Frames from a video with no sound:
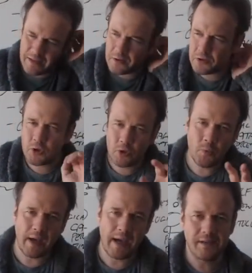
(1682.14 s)
there's
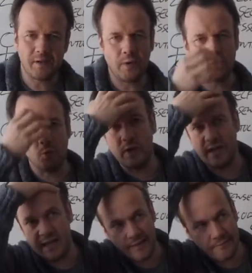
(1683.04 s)
two ways in which
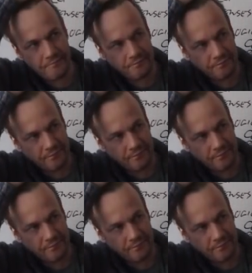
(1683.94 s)
we